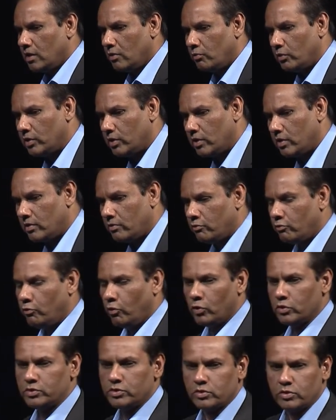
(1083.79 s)
whether
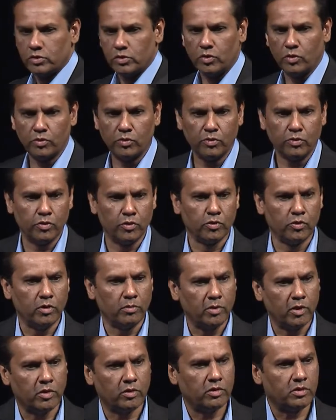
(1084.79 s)
folks knew
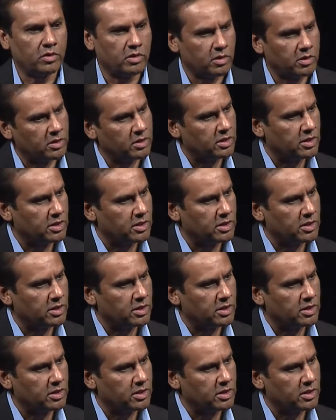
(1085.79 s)
about